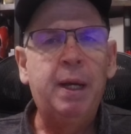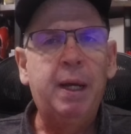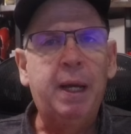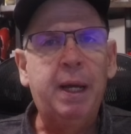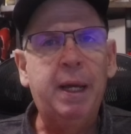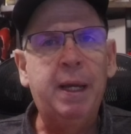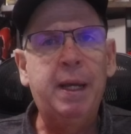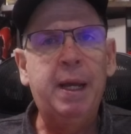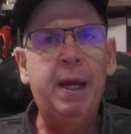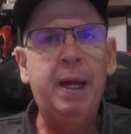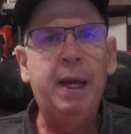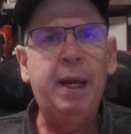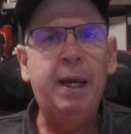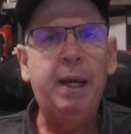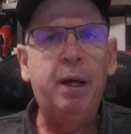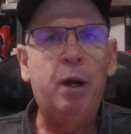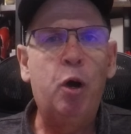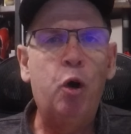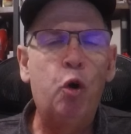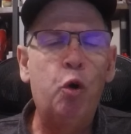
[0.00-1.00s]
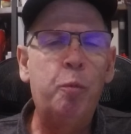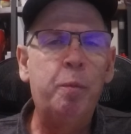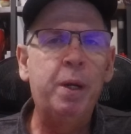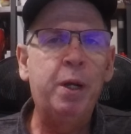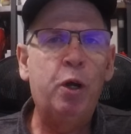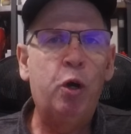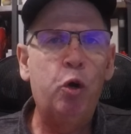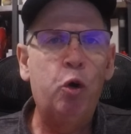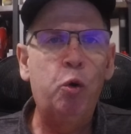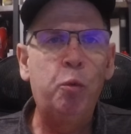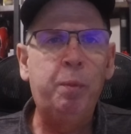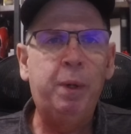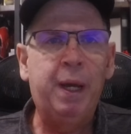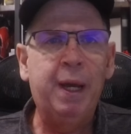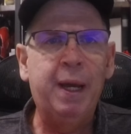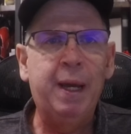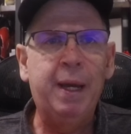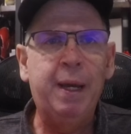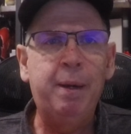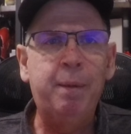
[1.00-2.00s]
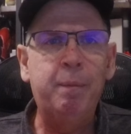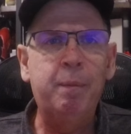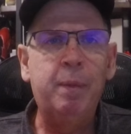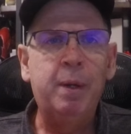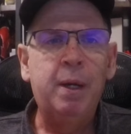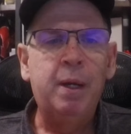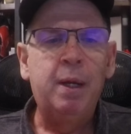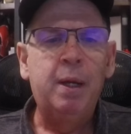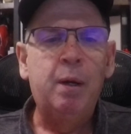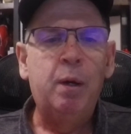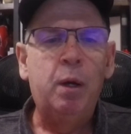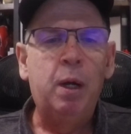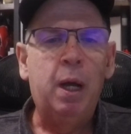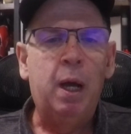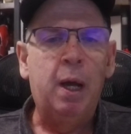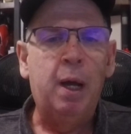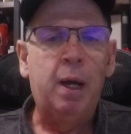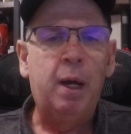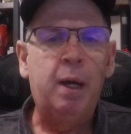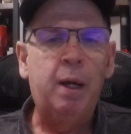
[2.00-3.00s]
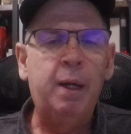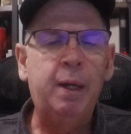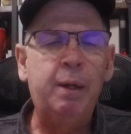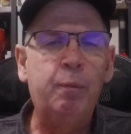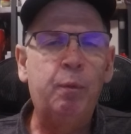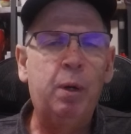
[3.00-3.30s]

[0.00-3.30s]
in a home and home game uh,